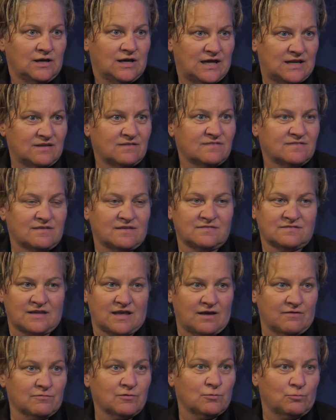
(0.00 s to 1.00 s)
and assist
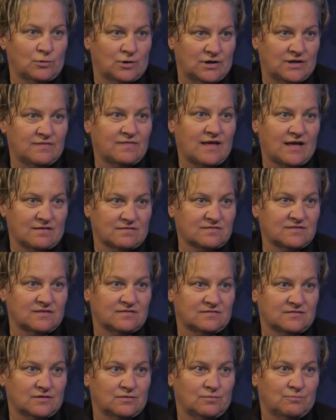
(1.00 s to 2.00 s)
everyone in that
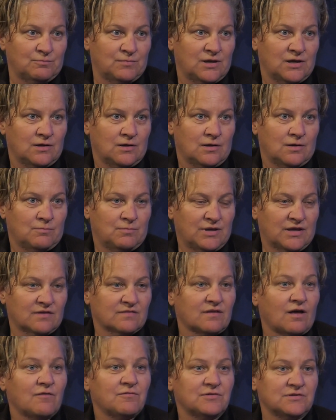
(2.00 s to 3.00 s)
system, because
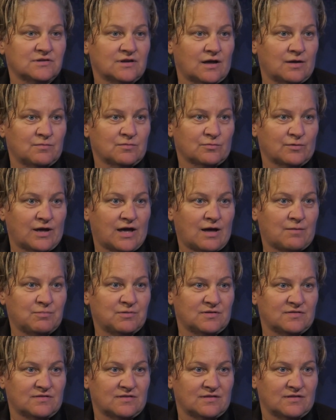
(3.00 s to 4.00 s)
oftentimes what
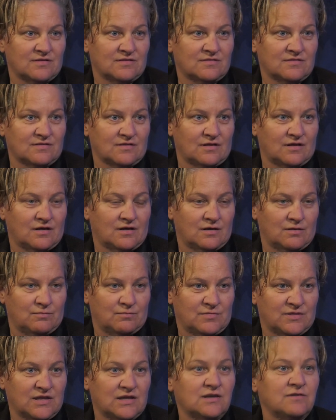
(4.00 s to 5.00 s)
happens is
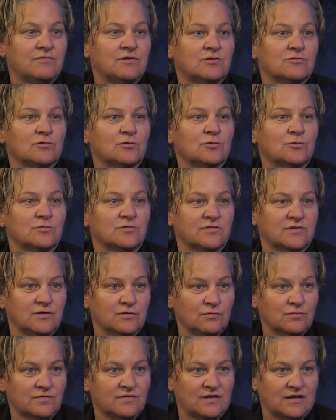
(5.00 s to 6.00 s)
the individual who's
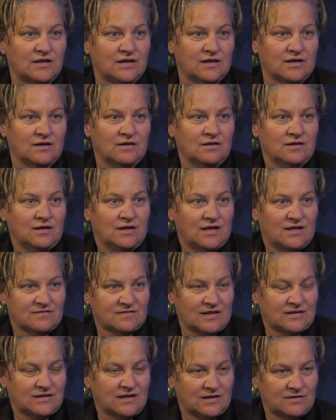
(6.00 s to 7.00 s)
using is
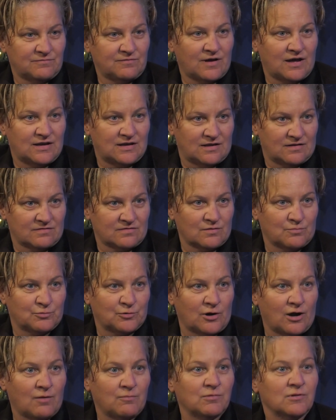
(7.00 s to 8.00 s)
identified as the
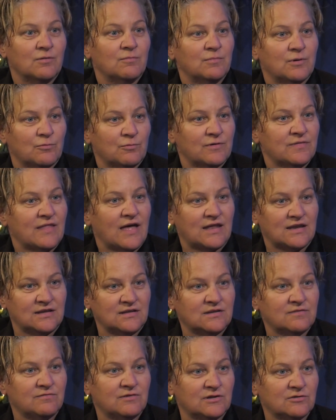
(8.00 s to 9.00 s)
problem, but when that
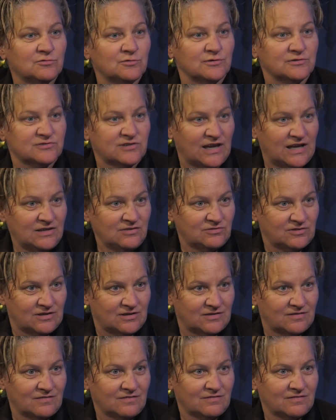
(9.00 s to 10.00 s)
individual
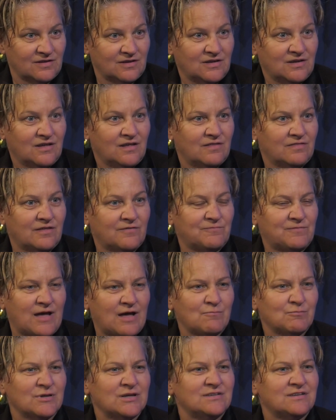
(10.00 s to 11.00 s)
changes, the
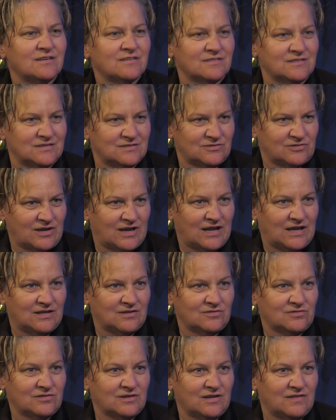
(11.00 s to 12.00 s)
family doesn't
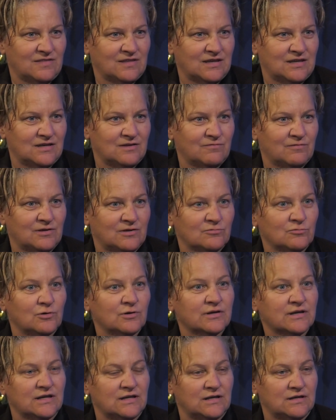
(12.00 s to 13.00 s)
change and the individual
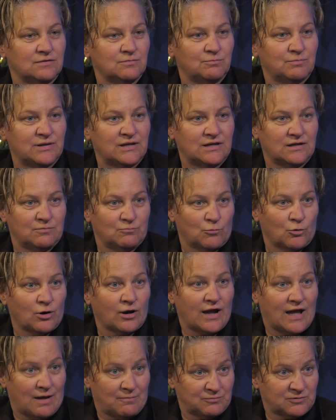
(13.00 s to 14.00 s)
can be
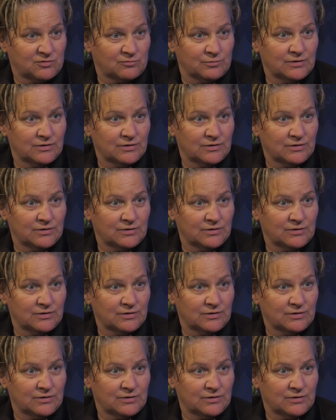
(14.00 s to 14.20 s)
more apt to